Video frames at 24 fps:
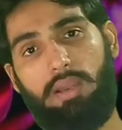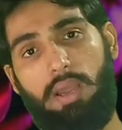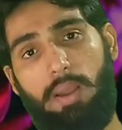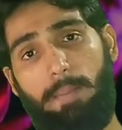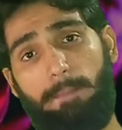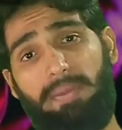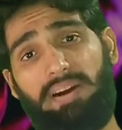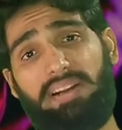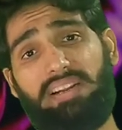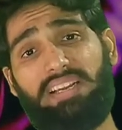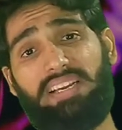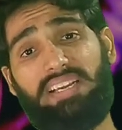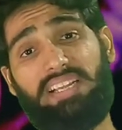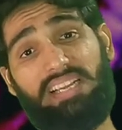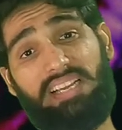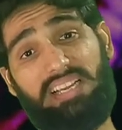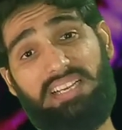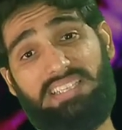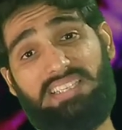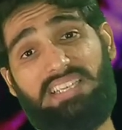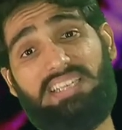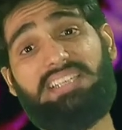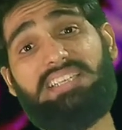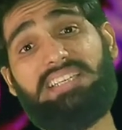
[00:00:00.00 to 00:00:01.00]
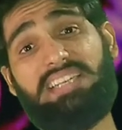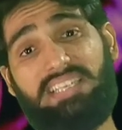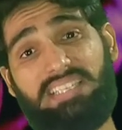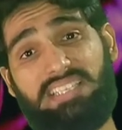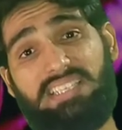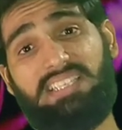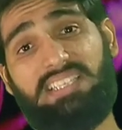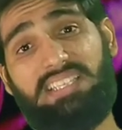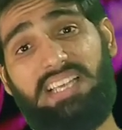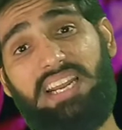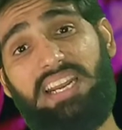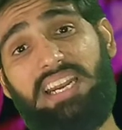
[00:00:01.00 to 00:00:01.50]
But is it
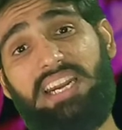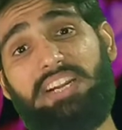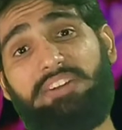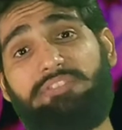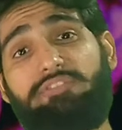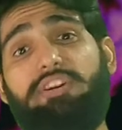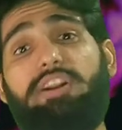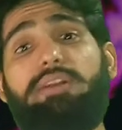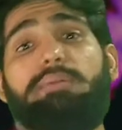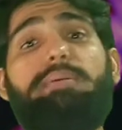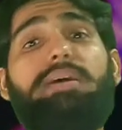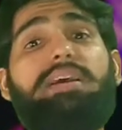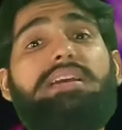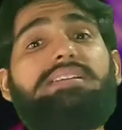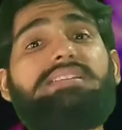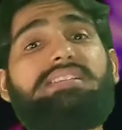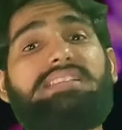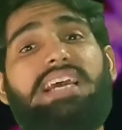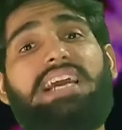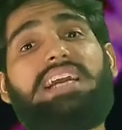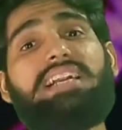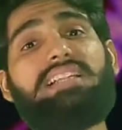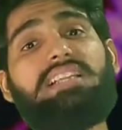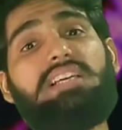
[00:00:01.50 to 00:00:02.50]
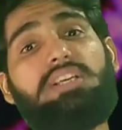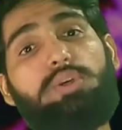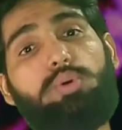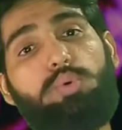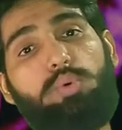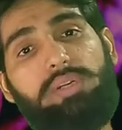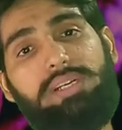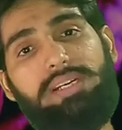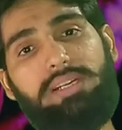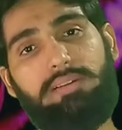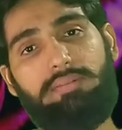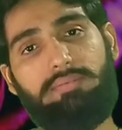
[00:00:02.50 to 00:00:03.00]
necessary it will be inside the
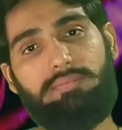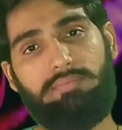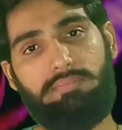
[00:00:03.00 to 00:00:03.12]
union?